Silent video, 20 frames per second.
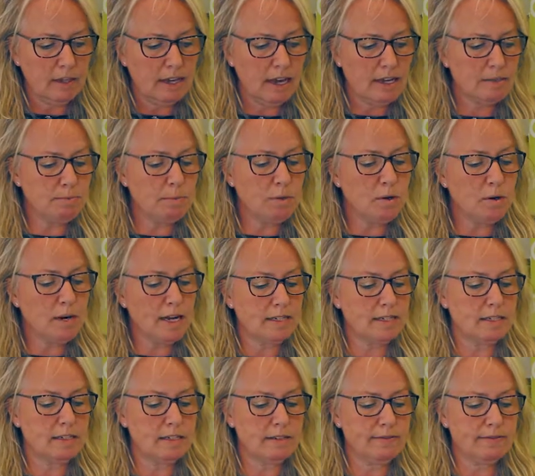As more
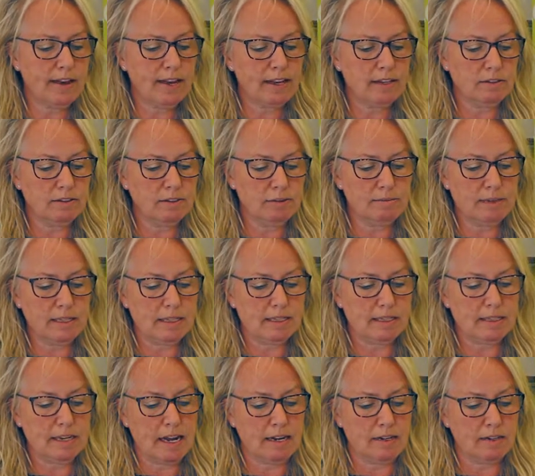letters failed to meet the
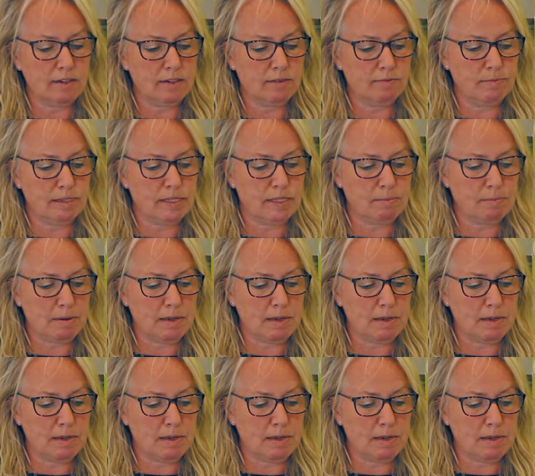standards of Mrs.